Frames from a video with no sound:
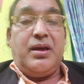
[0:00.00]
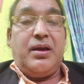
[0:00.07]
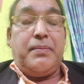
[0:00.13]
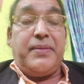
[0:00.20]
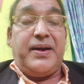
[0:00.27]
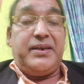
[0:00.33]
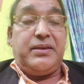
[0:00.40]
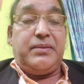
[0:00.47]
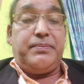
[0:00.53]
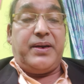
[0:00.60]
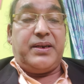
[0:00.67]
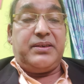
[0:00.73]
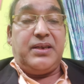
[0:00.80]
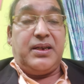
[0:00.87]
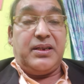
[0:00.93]
But
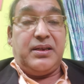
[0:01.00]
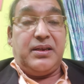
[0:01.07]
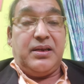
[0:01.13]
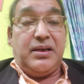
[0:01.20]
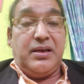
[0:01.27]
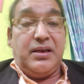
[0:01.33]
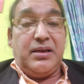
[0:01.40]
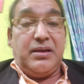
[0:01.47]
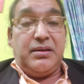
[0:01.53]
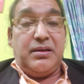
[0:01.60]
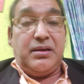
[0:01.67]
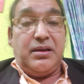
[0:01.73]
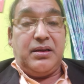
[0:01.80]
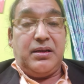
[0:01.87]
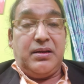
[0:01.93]
but the
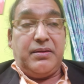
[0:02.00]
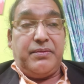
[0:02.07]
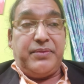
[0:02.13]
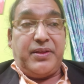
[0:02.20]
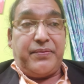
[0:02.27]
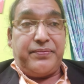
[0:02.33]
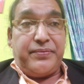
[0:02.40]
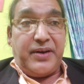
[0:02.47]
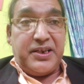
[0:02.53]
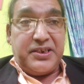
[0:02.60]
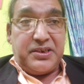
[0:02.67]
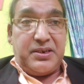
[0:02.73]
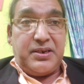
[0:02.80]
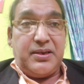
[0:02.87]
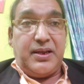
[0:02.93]
uh, uh, the
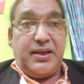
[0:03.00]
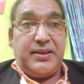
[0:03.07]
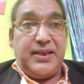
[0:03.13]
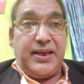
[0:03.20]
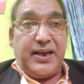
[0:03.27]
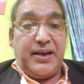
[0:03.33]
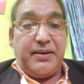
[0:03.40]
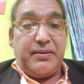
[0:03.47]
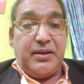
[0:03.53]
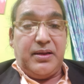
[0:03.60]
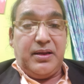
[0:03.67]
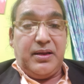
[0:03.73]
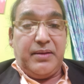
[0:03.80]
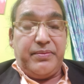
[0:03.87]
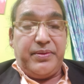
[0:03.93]
first there
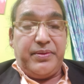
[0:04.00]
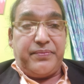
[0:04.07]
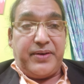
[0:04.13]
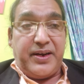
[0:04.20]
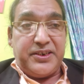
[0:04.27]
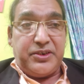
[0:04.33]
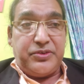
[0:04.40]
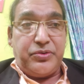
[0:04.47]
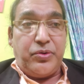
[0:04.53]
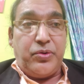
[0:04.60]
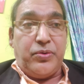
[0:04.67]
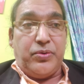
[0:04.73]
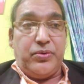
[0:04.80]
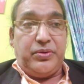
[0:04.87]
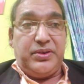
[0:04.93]
are the first
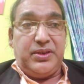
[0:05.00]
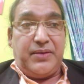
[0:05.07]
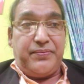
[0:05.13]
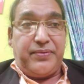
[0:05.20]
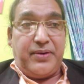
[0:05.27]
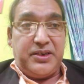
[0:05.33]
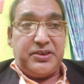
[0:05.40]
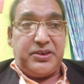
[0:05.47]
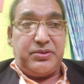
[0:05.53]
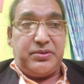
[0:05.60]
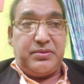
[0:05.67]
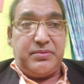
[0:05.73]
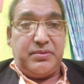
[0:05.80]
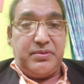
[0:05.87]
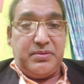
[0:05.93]
row in the first
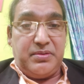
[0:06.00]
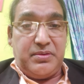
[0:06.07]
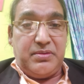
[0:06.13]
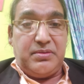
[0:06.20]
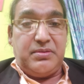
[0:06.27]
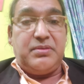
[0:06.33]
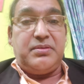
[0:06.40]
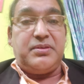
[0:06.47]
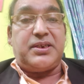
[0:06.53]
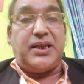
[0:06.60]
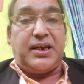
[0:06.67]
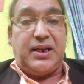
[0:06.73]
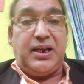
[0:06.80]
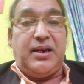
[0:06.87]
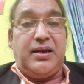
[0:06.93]

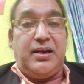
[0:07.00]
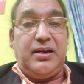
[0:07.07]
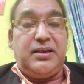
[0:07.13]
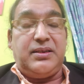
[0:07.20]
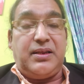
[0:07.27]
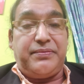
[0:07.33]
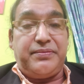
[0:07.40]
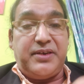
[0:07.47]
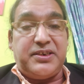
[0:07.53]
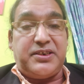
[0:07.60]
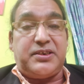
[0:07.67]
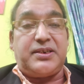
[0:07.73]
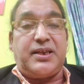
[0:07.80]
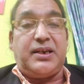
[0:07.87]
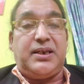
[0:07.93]
circle in the
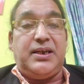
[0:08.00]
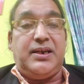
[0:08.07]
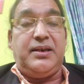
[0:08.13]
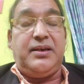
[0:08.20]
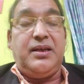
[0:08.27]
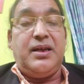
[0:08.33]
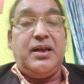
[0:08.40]
first circle